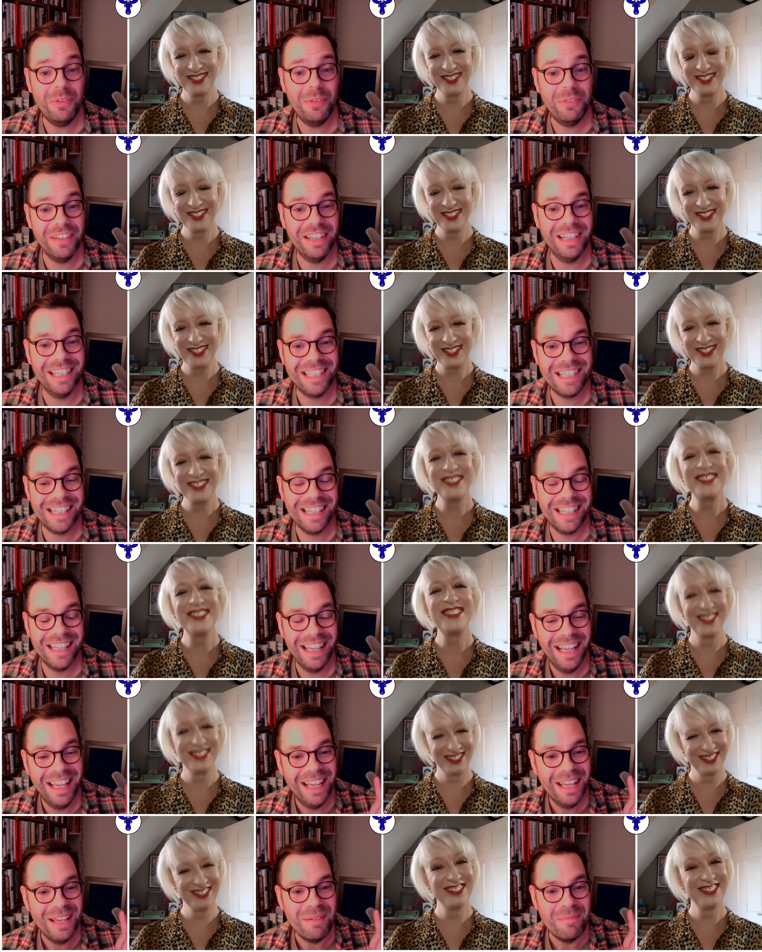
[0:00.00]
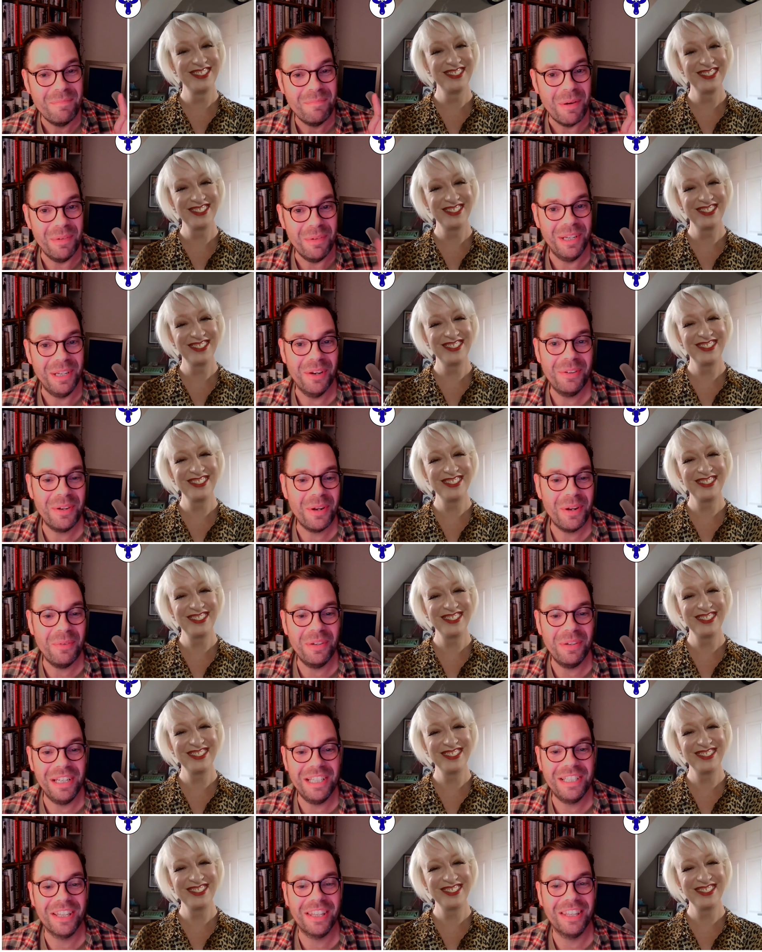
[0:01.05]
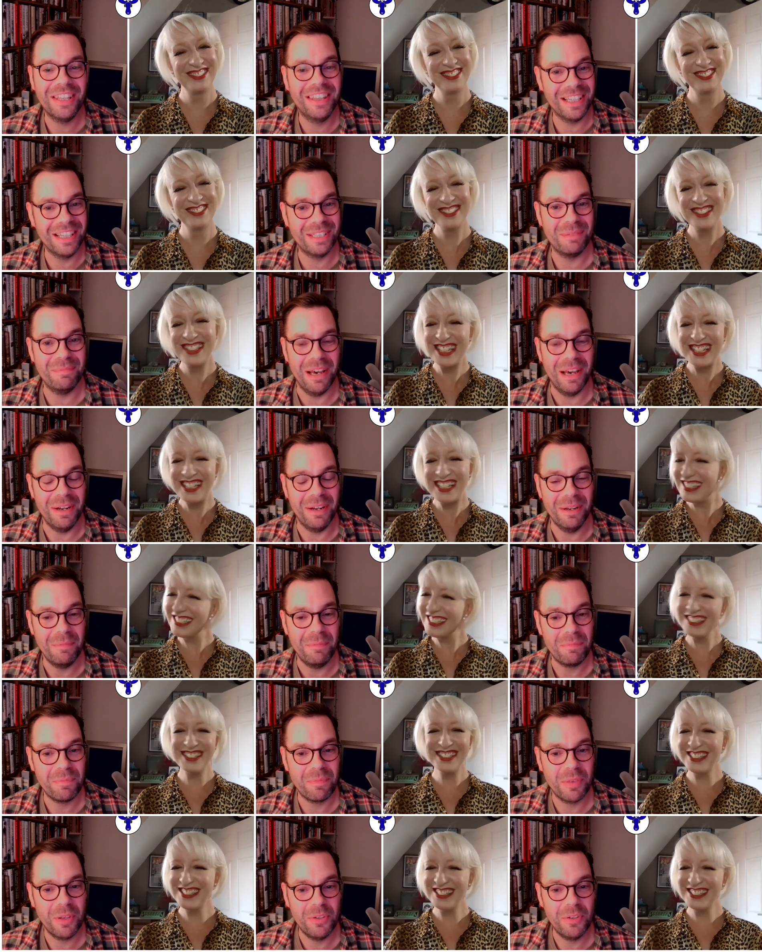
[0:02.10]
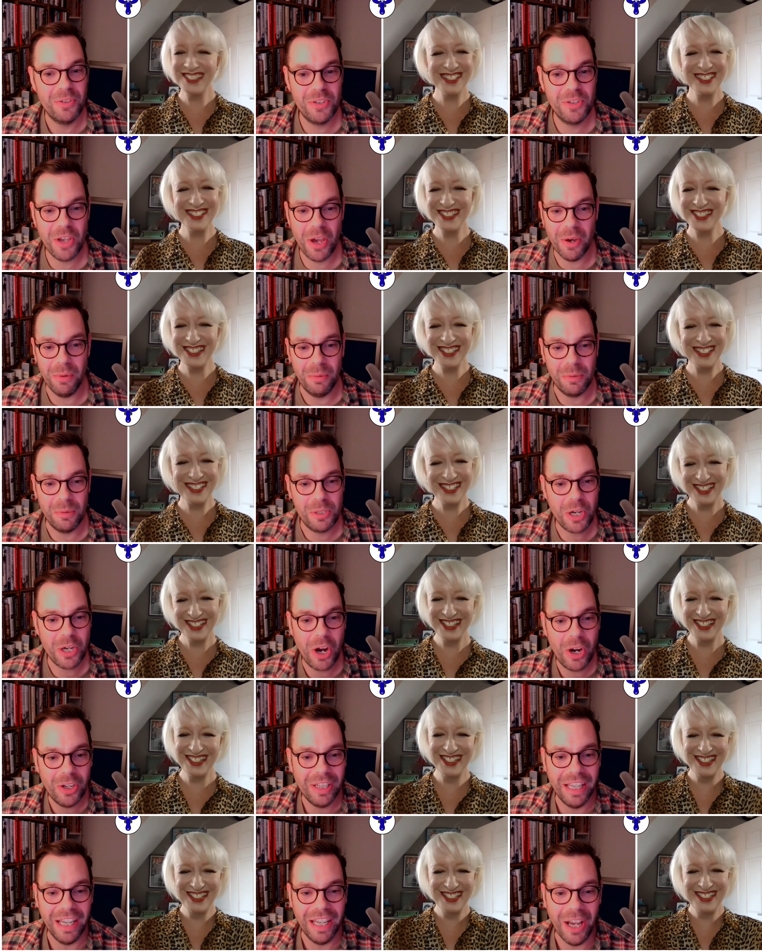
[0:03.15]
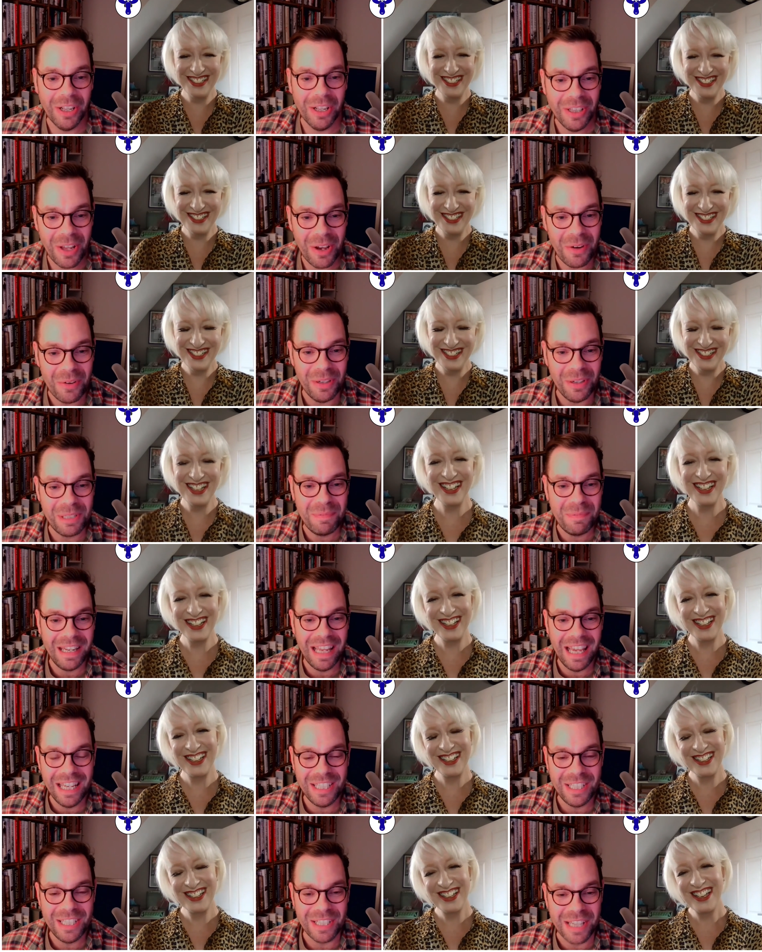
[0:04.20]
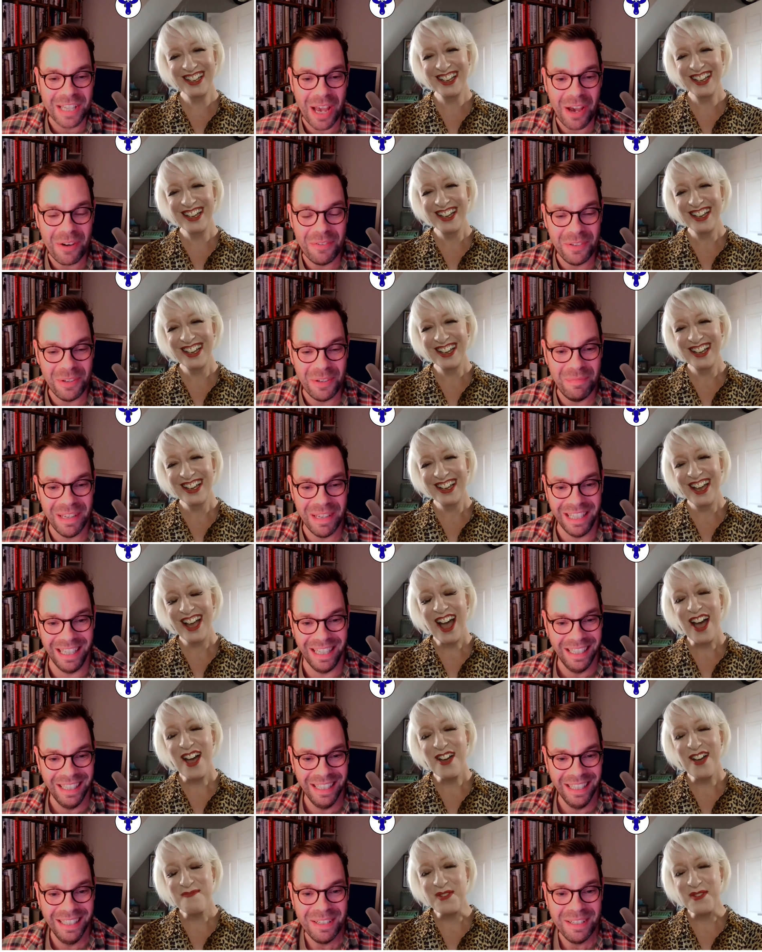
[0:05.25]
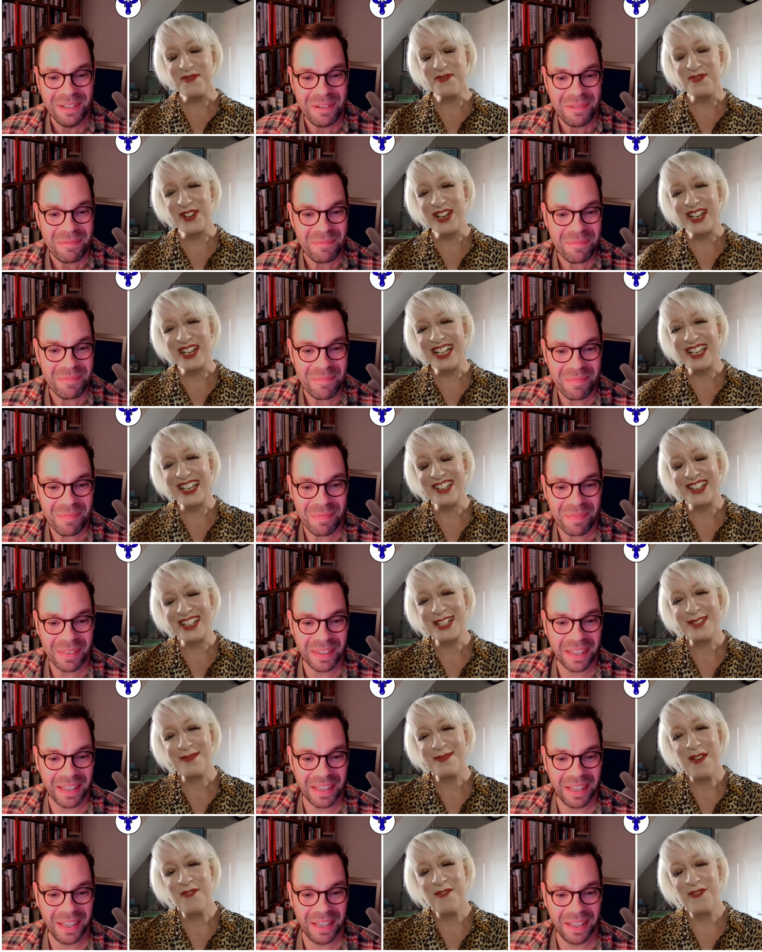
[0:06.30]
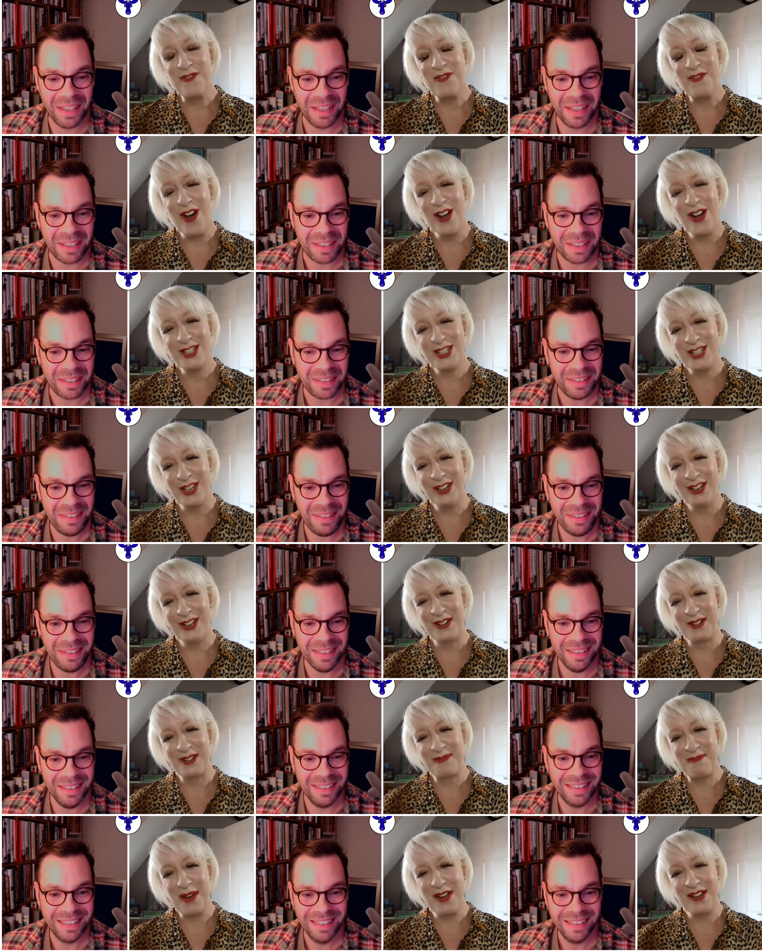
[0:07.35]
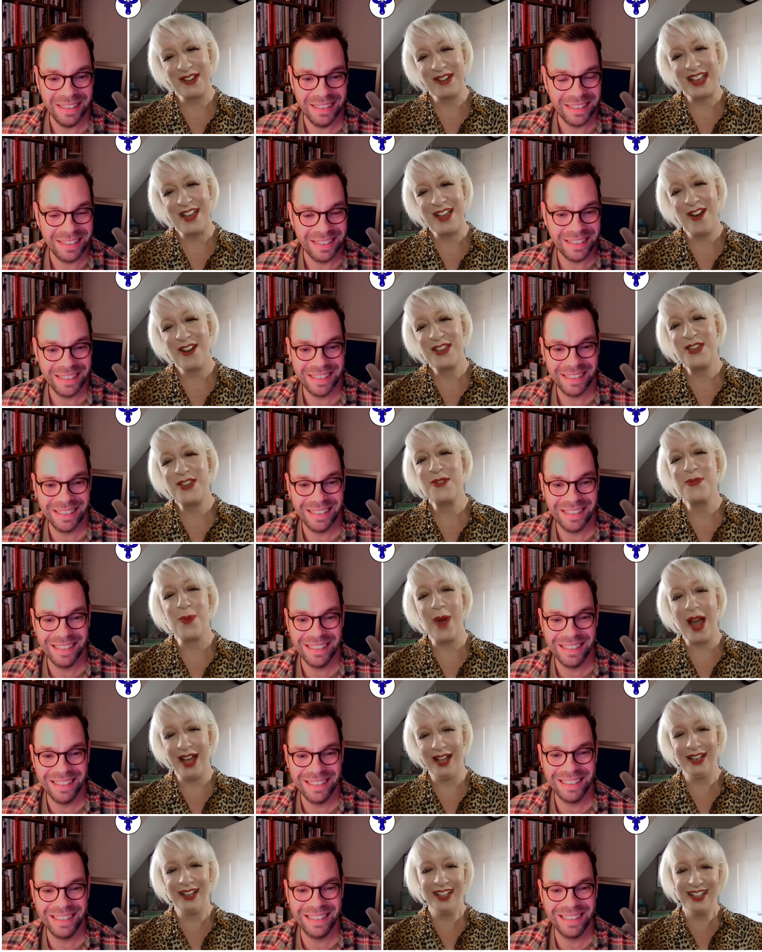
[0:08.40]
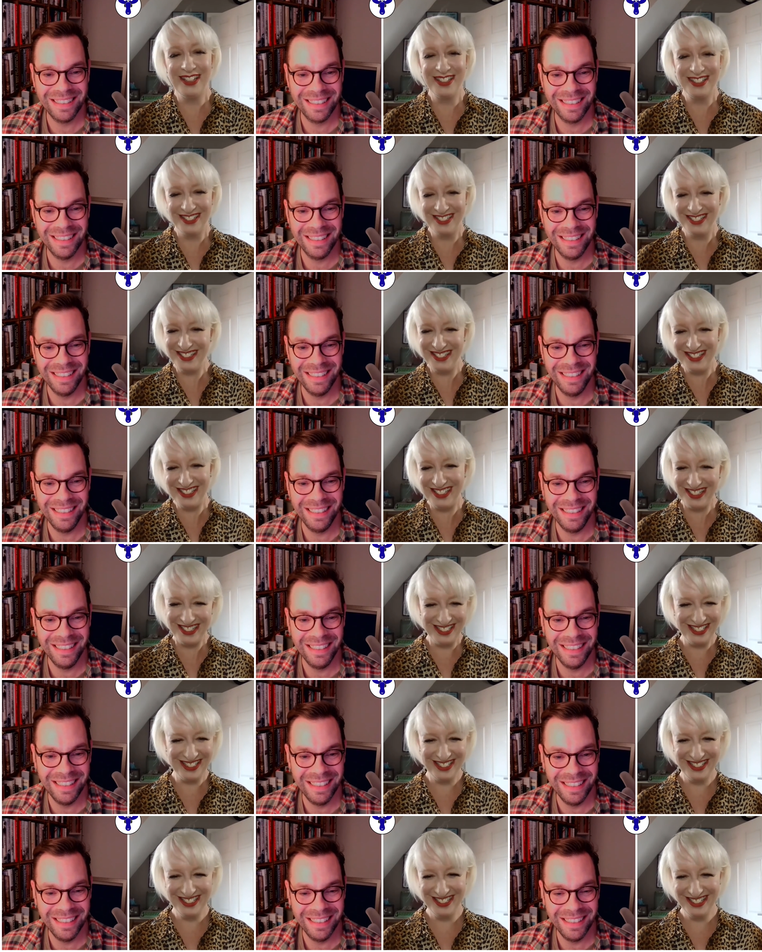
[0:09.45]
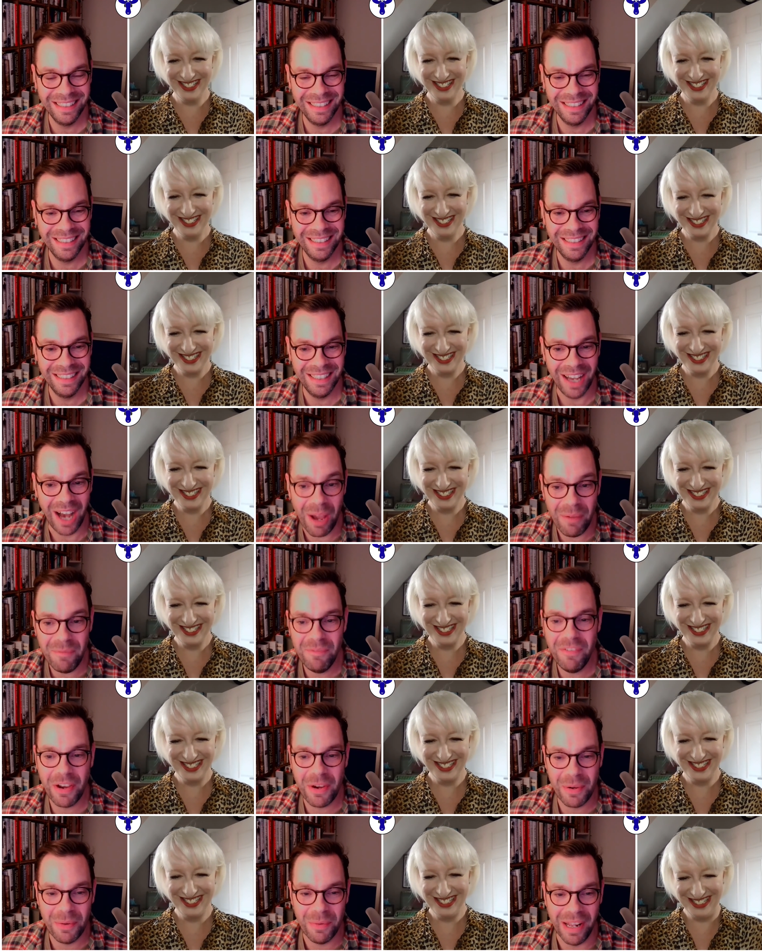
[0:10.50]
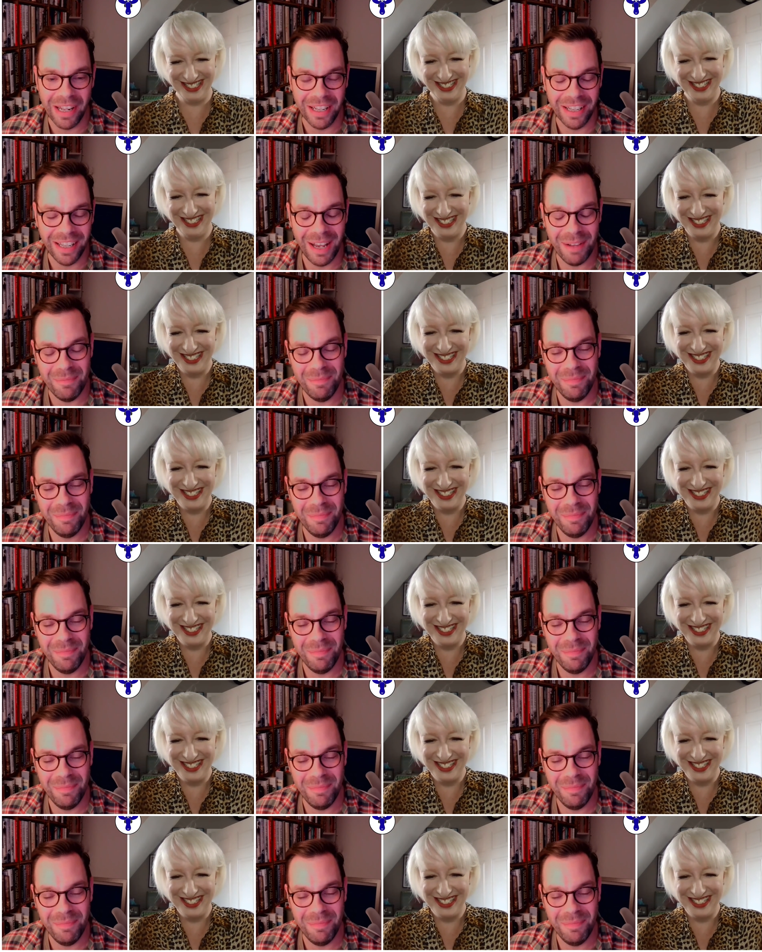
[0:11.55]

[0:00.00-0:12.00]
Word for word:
Speaker 1: finished, but we don't know what each other thinks about it. So, Charlie, hello, it's been ages. How have you been?
Speaker 2: I've been really good. It's been far too long, Boney. Are you well?
Speaker 1: I'm very well. I'm